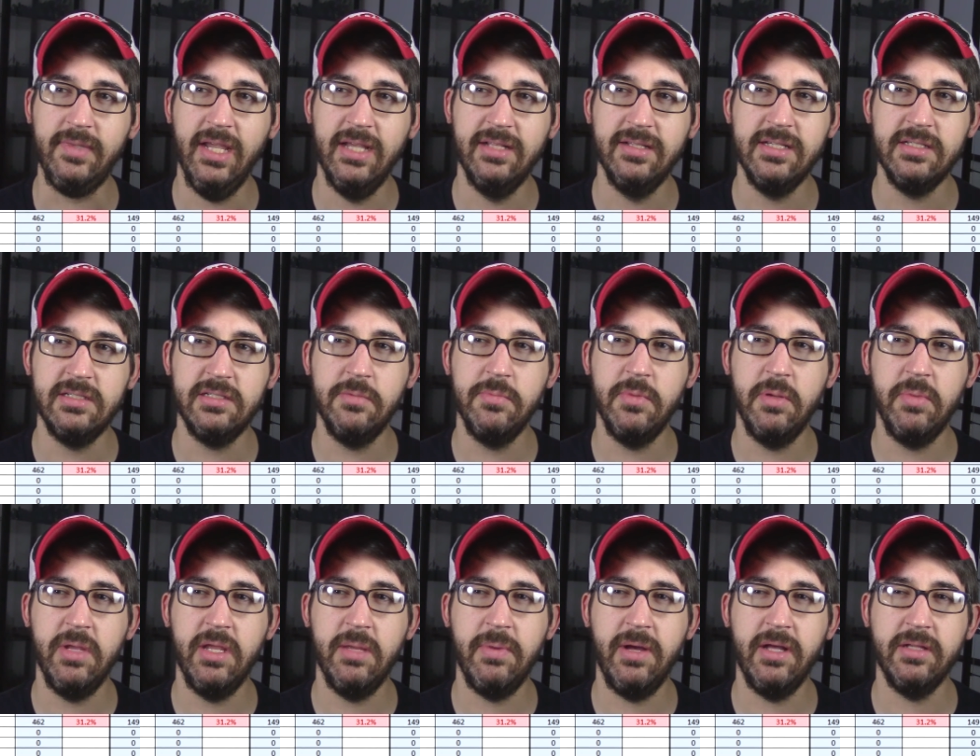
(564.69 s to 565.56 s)
they seem to
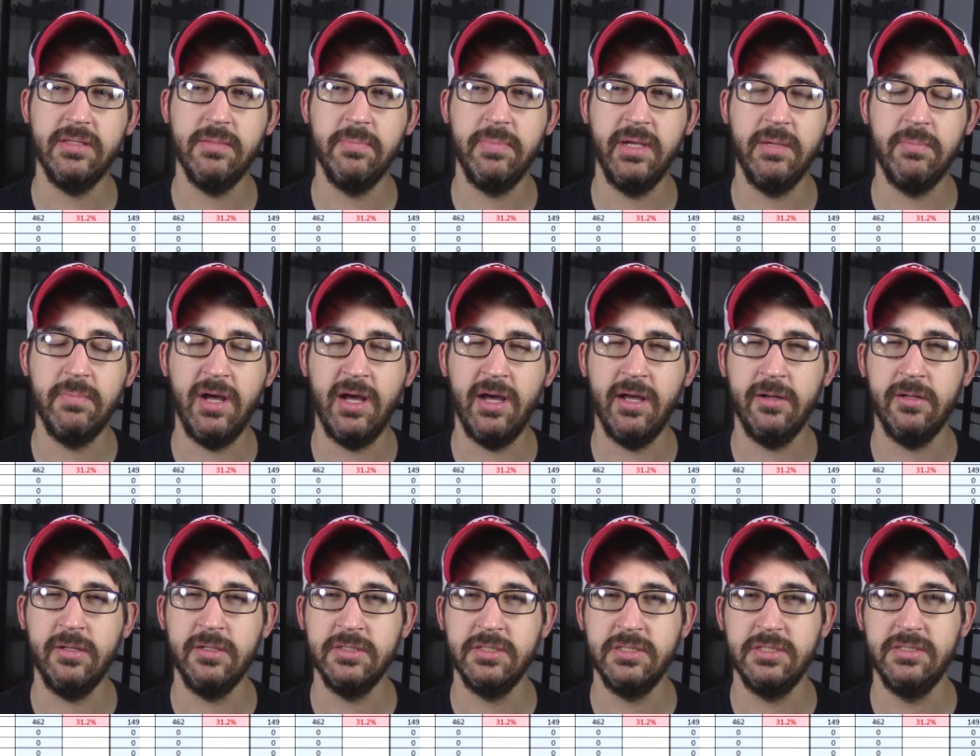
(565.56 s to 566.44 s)
be about the big
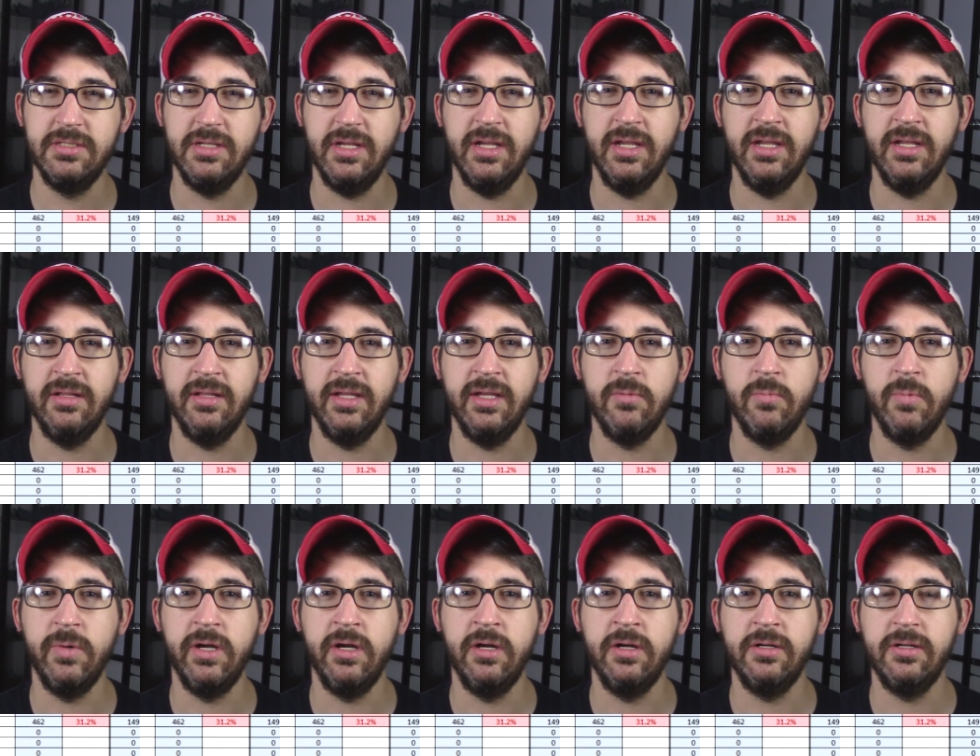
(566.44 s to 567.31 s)
models and like
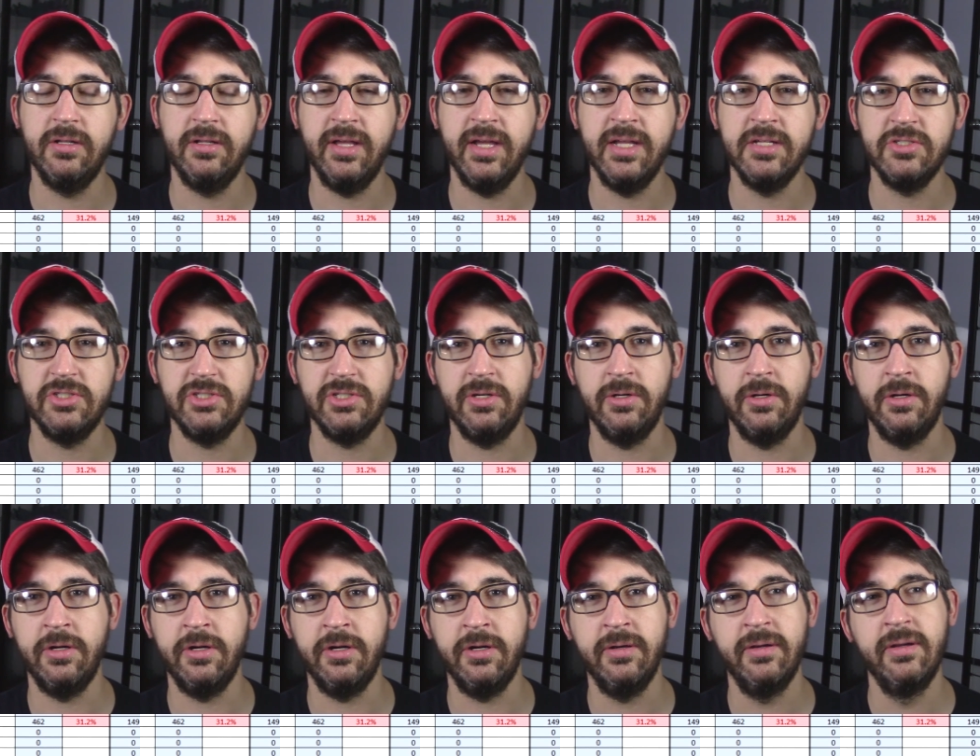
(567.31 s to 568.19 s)
weird clan
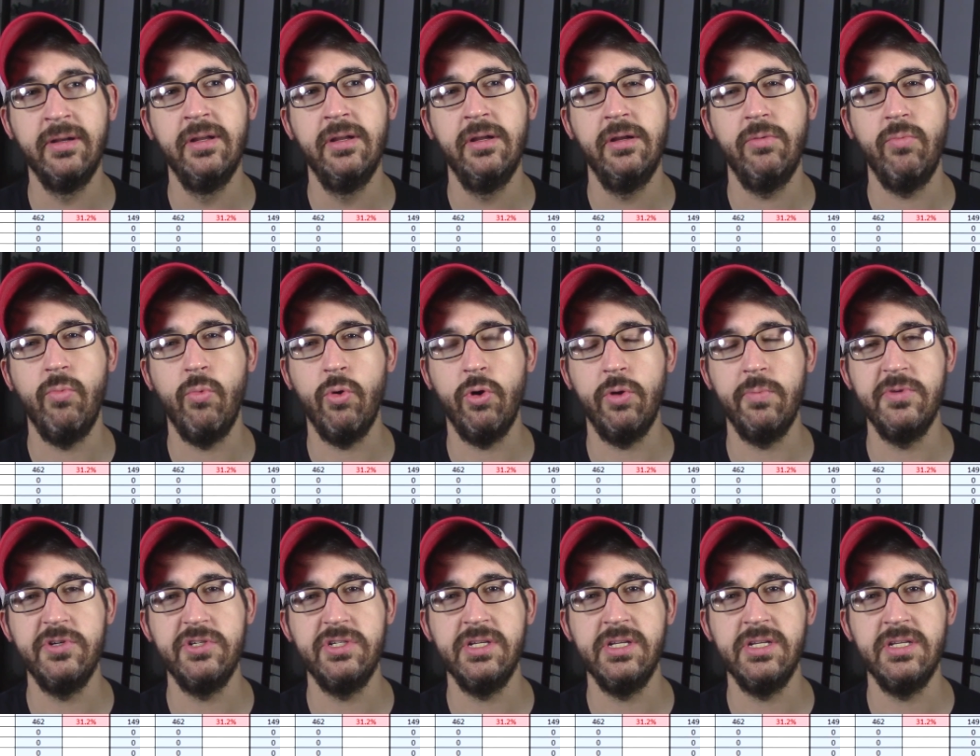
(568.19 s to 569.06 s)
Skur war
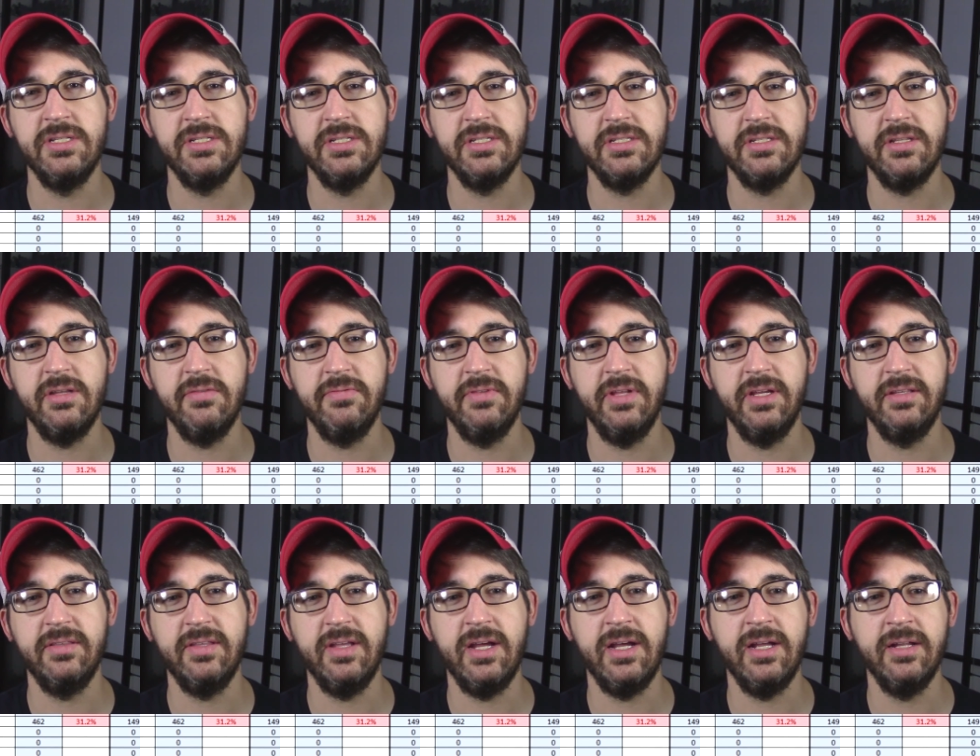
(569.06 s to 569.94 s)
machines and stuff
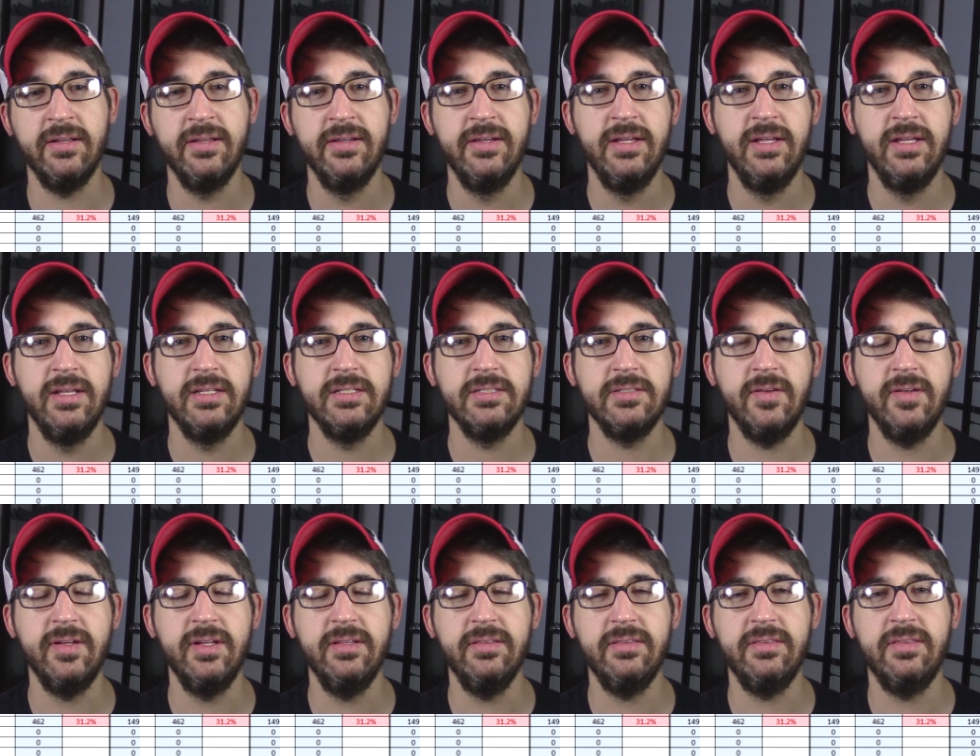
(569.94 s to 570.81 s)
like that. So I
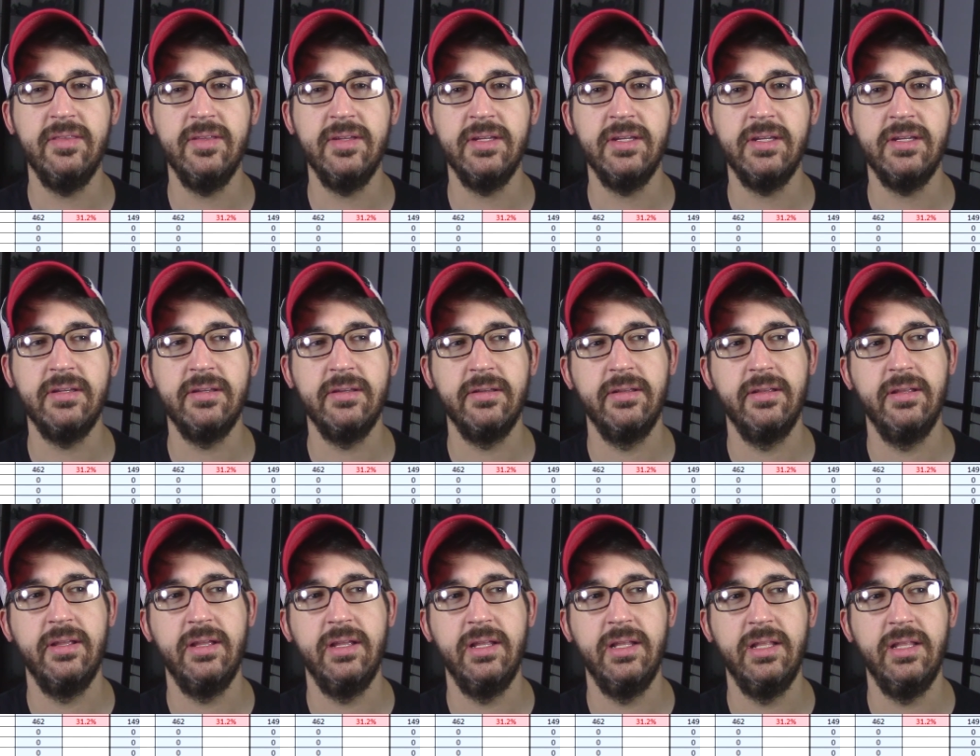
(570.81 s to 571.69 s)
didn't think
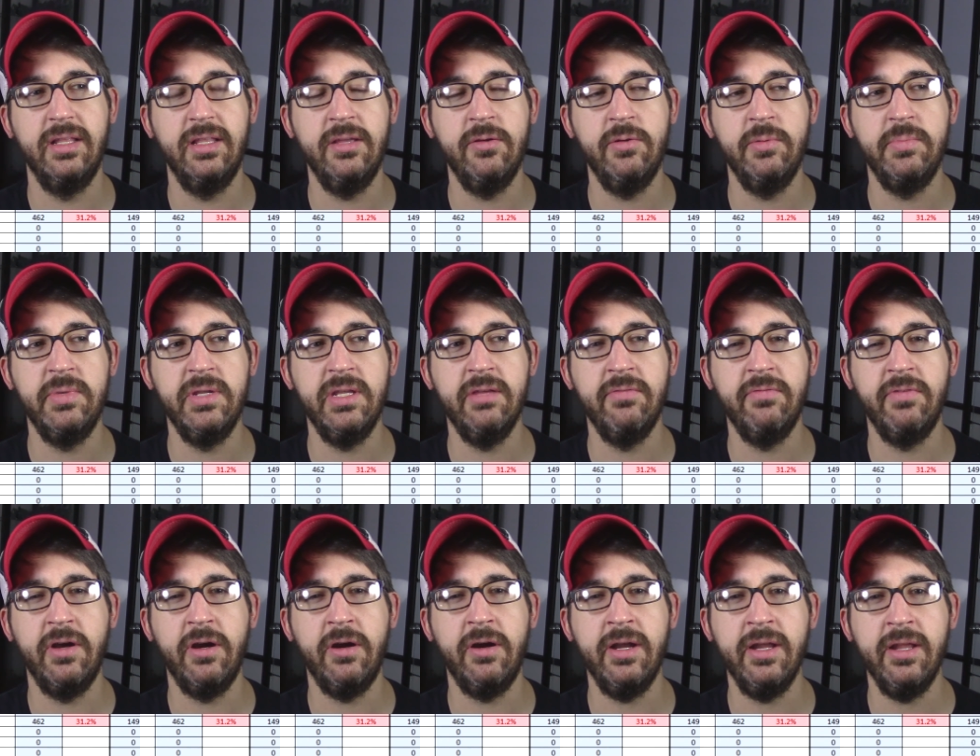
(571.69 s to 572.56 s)
it would be a
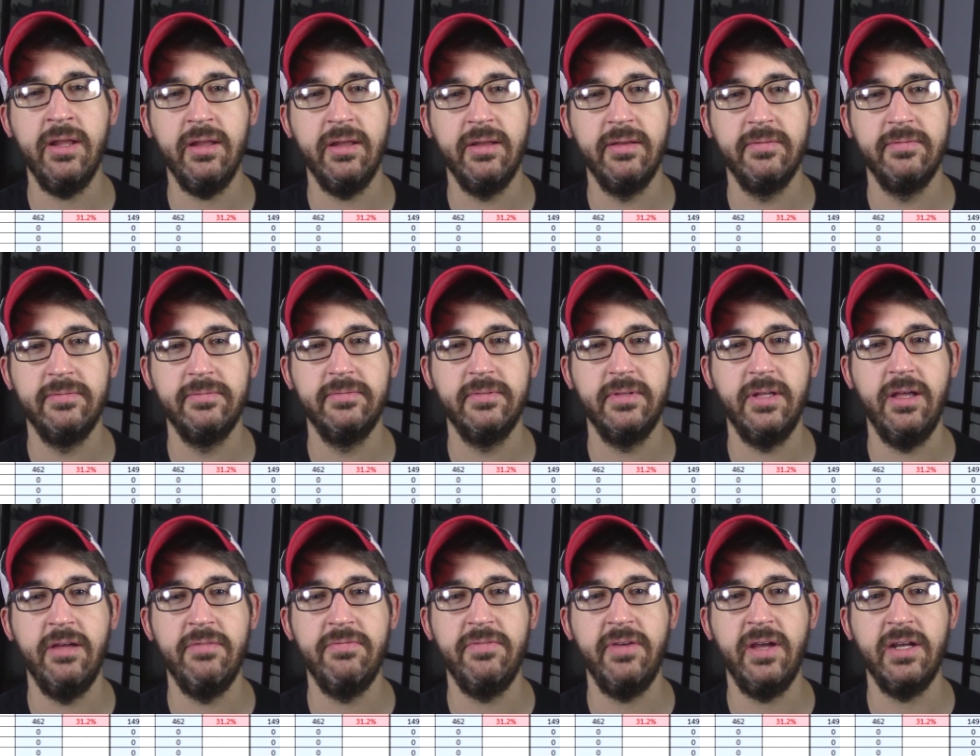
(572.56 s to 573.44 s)
very
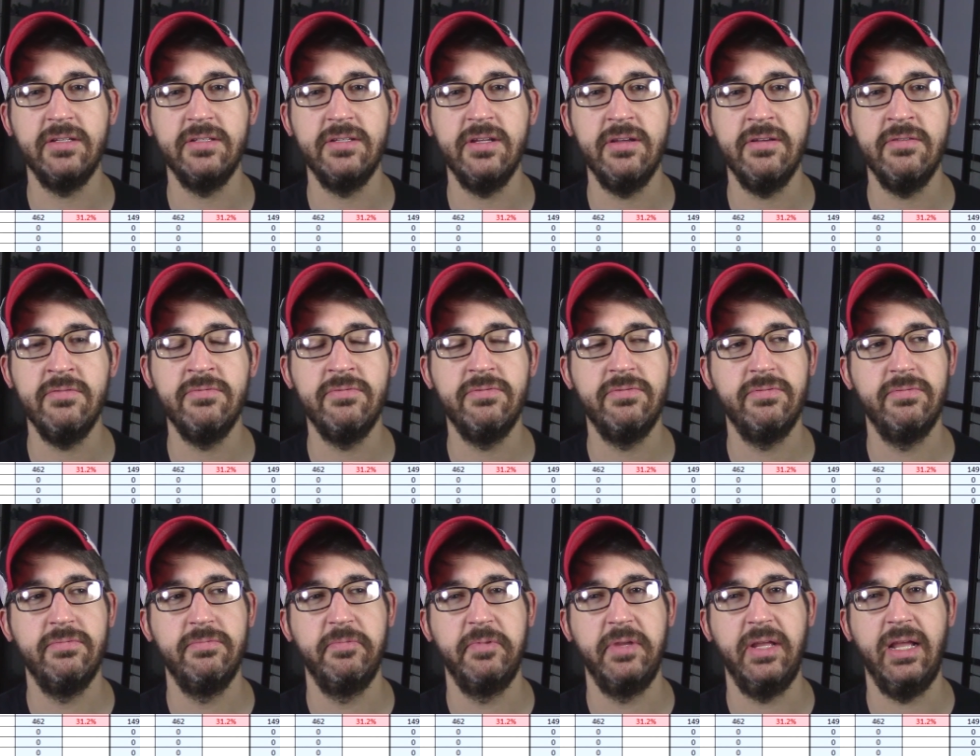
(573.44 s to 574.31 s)
effective
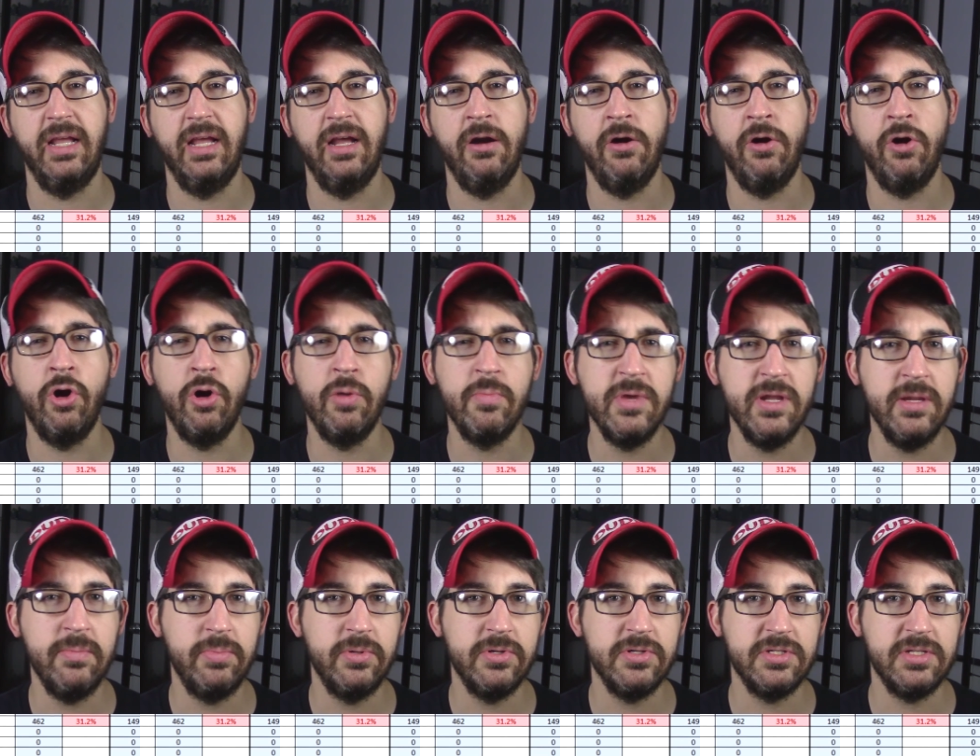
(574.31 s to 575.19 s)
army
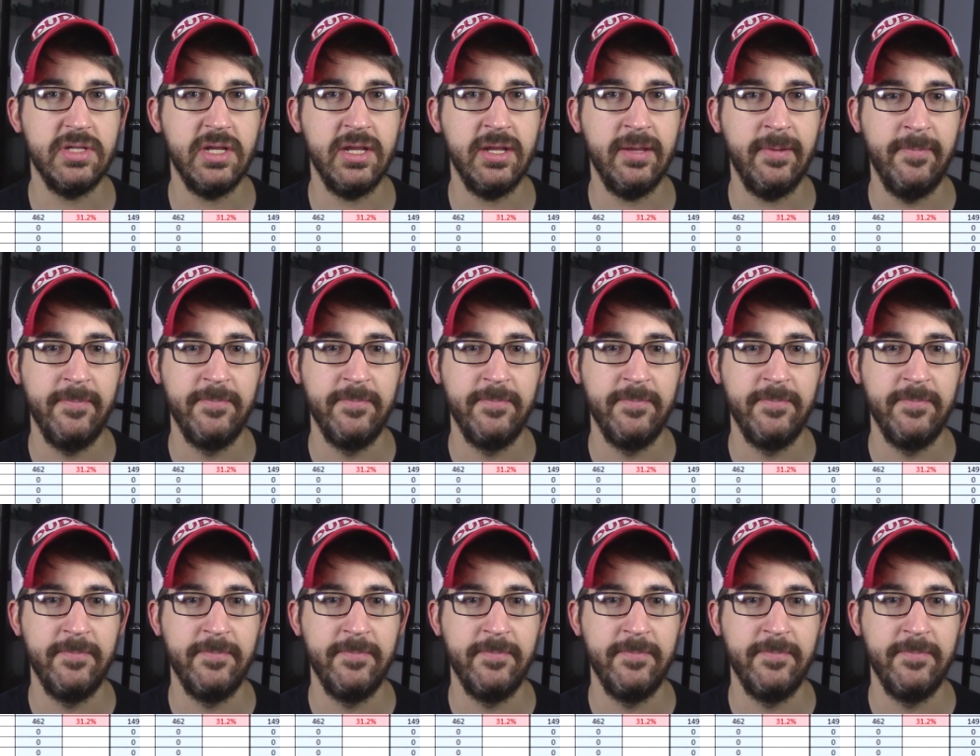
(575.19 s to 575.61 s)
per se.